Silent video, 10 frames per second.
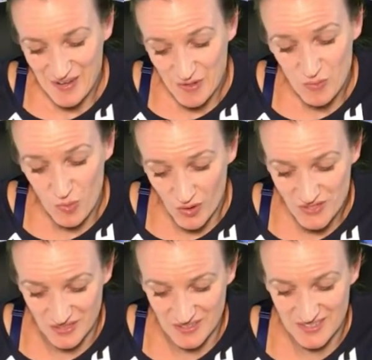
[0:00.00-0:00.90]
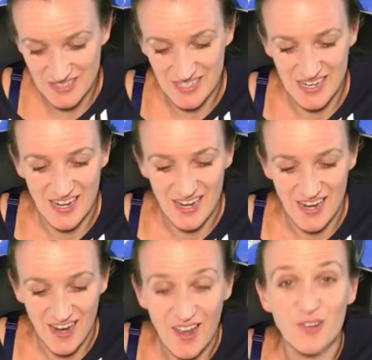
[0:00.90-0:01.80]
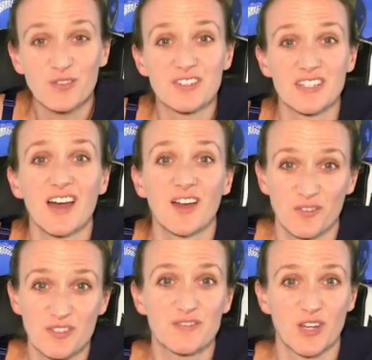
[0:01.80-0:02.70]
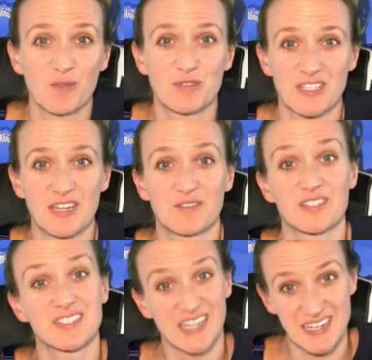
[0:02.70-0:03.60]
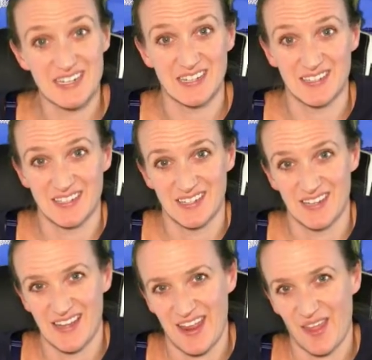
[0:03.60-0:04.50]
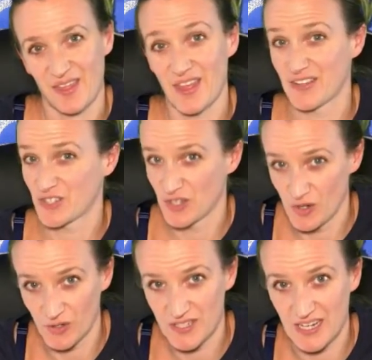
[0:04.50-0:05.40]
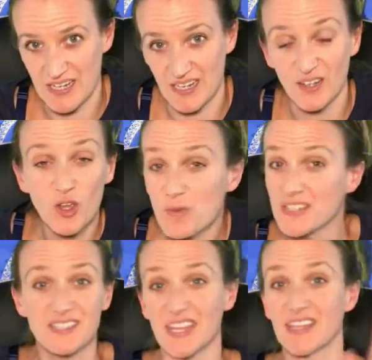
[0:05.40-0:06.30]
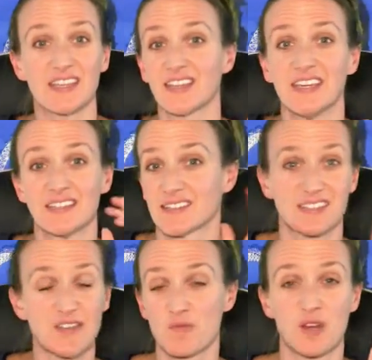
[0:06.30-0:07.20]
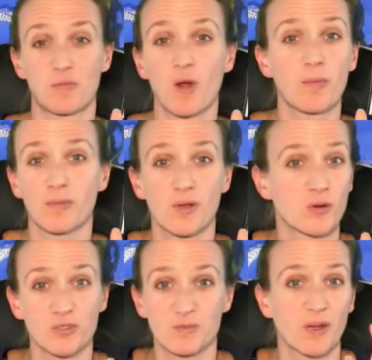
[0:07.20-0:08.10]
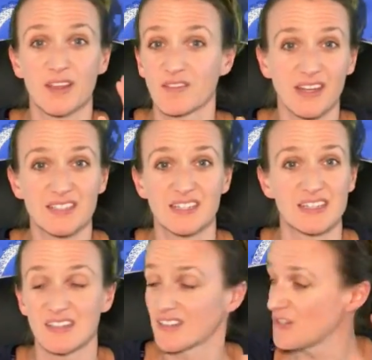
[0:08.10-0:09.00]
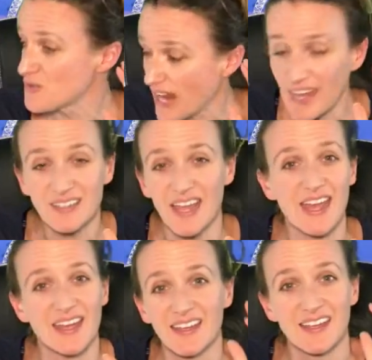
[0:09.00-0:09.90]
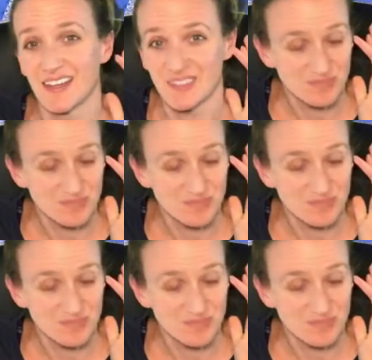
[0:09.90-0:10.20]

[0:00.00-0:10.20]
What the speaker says: if it wasn't hundreds and hundreds of times safer to take it than to not take it. Nobody is saying that there's never been a problem caused by a vaccine. You can get